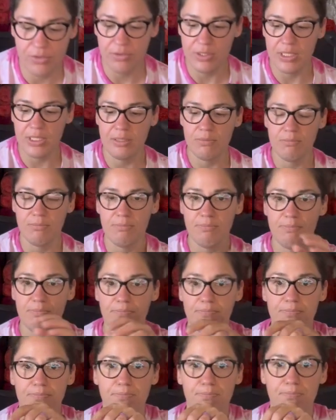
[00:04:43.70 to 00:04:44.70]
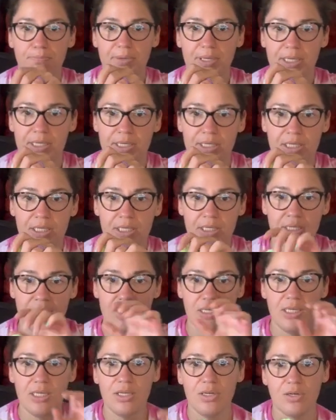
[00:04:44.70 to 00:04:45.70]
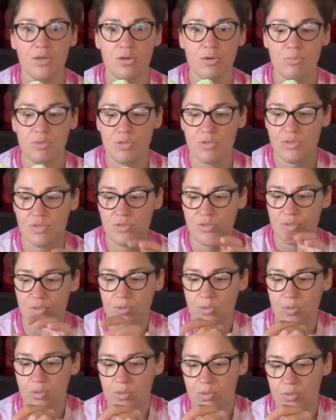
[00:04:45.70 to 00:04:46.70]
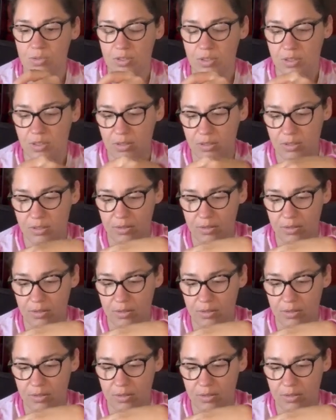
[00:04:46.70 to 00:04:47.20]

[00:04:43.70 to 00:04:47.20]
green bunny, he almost sold a